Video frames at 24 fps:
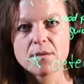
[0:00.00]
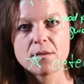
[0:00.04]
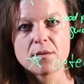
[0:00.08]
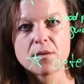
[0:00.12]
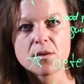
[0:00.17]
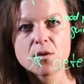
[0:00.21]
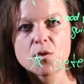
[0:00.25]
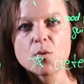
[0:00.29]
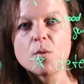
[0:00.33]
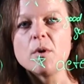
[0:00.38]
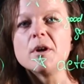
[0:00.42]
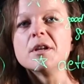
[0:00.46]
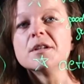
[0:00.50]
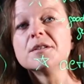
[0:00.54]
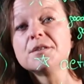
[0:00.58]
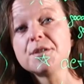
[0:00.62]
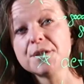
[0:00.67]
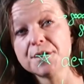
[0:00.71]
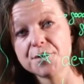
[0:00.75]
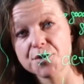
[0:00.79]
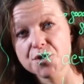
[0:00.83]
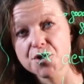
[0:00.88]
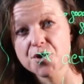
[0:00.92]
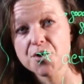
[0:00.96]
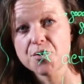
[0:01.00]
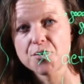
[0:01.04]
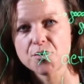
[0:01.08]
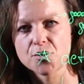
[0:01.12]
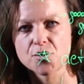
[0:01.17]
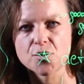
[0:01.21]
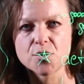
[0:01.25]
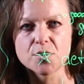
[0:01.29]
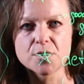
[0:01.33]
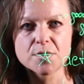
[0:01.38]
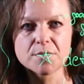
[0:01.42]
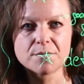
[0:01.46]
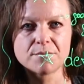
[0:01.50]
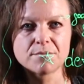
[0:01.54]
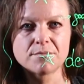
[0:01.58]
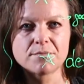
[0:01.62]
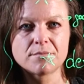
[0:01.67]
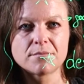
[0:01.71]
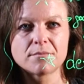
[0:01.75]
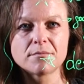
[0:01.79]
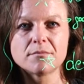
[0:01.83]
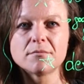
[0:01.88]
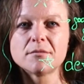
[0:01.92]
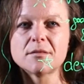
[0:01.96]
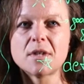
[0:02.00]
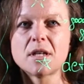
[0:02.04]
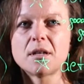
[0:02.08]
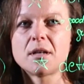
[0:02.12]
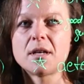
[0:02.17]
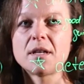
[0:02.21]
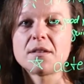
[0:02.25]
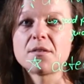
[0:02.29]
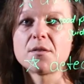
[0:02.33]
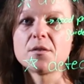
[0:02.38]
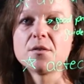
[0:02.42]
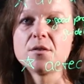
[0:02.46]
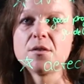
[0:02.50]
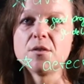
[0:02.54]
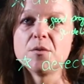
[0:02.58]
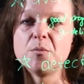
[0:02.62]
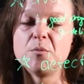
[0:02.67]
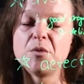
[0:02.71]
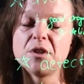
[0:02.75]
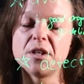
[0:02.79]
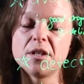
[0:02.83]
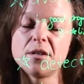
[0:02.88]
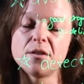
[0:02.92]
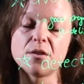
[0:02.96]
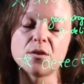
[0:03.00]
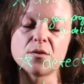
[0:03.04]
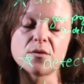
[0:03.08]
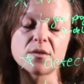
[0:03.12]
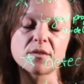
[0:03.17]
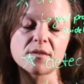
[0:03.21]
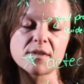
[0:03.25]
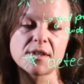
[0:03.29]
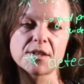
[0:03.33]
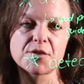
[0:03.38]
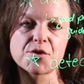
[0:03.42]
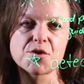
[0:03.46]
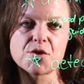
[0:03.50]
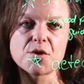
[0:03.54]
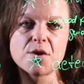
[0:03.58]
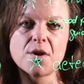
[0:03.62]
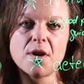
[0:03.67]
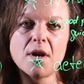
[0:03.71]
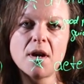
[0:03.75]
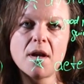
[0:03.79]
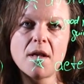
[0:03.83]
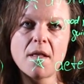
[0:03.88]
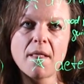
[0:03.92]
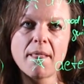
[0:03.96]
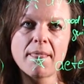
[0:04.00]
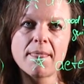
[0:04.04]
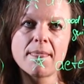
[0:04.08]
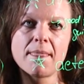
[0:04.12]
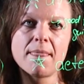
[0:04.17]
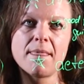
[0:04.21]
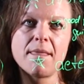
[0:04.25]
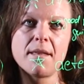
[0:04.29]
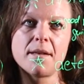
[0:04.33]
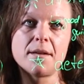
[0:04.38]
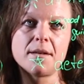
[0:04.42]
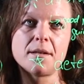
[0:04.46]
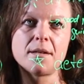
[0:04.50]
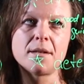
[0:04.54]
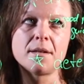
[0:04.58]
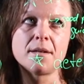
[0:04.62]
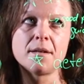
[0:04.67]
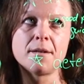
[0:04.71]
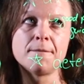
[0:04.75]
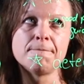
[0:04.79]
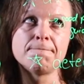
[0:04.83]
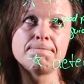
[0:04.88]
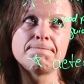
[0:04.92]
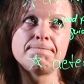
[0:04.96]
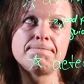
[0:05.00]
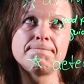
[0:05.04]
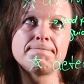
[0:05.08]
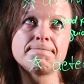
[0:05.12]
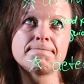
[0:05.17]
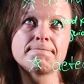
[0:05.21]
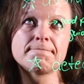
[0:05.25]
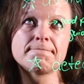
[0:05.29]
the quality engineer joke at the beginning of this lecture, then